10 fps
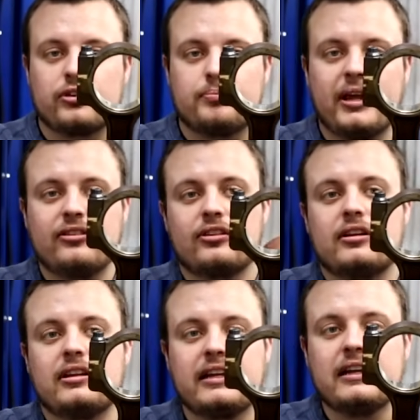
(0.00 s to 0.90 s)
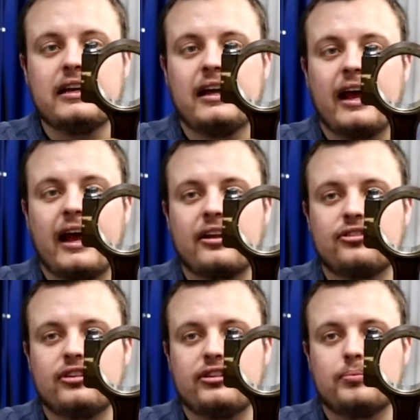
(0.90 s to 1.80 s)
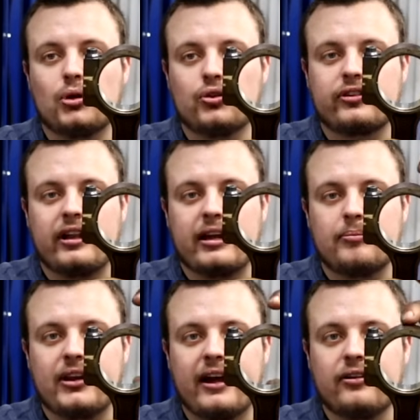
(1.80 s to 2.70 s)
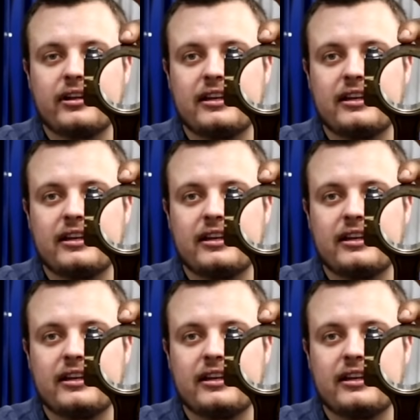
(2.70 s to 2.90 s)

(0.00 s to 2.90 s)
Basically, as these bolts clamp down,